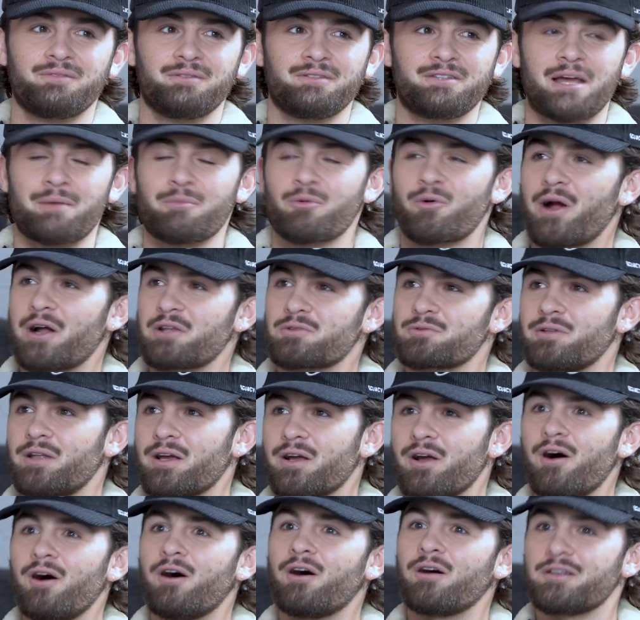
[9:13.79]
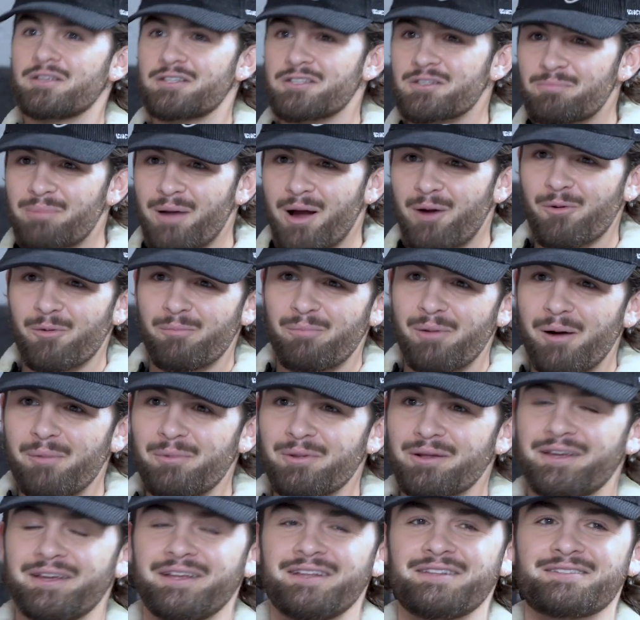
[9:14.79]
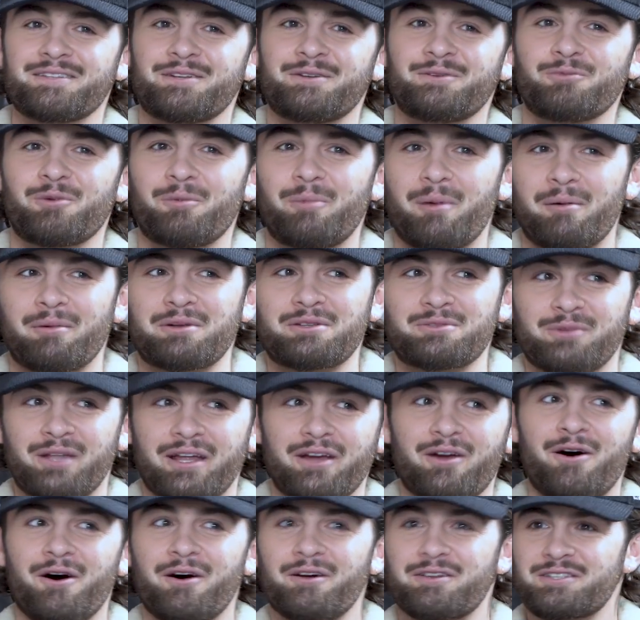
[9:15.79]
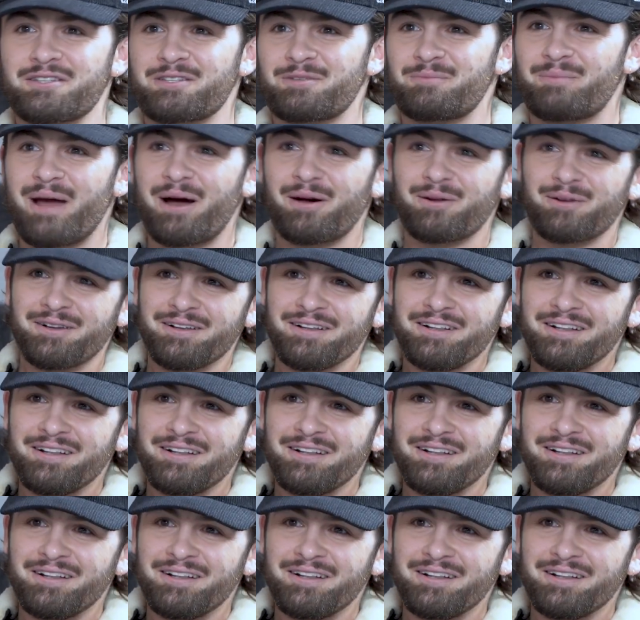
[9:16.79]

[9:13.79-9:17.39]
Democrats were like, "Oh, this is about Republicans," and Republicans were like, "Oh, this is about